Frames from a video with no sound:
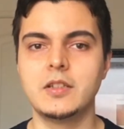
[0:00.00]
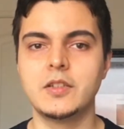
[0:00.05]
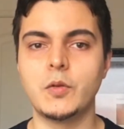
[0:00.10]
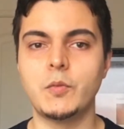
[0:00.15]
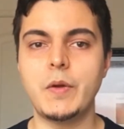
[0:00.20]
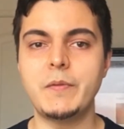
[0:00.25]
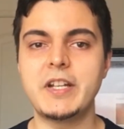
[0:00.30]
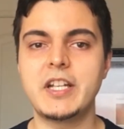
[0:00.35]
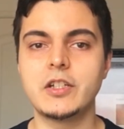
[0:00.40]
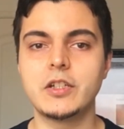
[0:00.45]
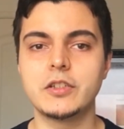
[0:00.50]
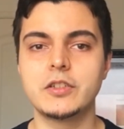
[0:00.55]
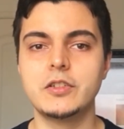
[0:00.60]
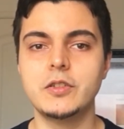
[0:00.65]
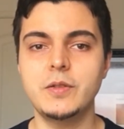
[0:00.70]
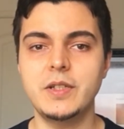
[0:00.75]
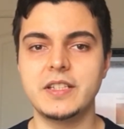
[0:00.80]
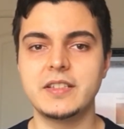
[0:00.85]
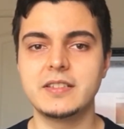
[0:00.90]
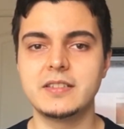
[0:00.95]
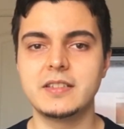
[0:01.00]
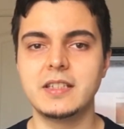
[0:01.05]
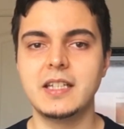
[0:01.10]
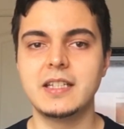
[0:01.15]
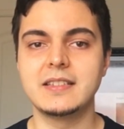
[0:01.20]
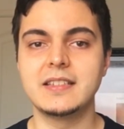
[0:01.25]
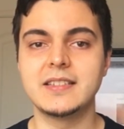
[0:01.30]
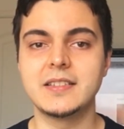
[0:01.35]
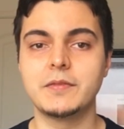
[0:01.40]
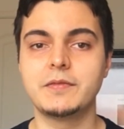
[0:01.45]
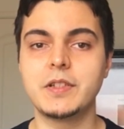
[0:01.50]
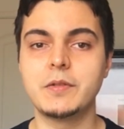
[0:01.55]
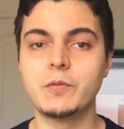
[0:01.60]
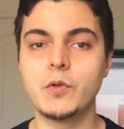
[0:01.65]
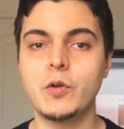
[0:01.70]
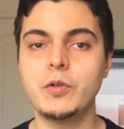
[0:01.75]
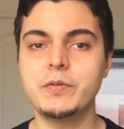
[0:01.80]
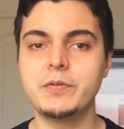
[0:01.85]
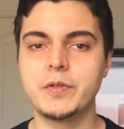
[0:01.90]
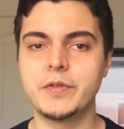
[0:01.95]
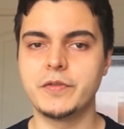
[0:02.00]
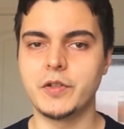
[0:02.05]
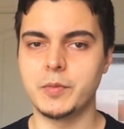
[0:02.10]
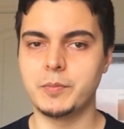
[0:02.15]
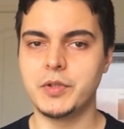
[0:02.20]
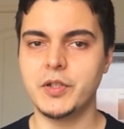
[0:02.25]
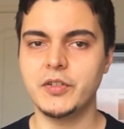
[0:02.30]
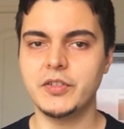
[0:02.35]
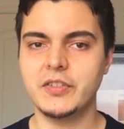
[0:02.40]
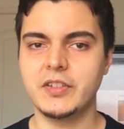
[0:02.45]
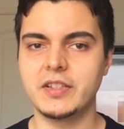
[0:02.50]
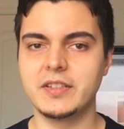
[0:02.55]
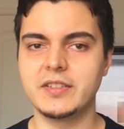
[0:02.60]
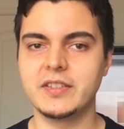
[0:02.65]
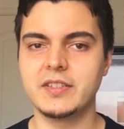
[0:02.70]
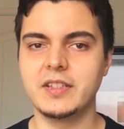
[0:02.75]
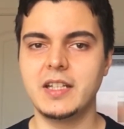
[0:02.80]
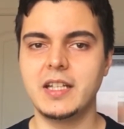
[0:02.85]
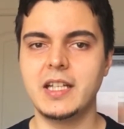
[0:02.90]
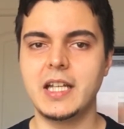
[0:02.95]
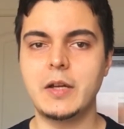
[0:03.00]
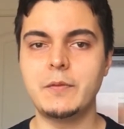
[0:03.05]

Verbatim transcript: So when we cannot do it, there's something wrong with our process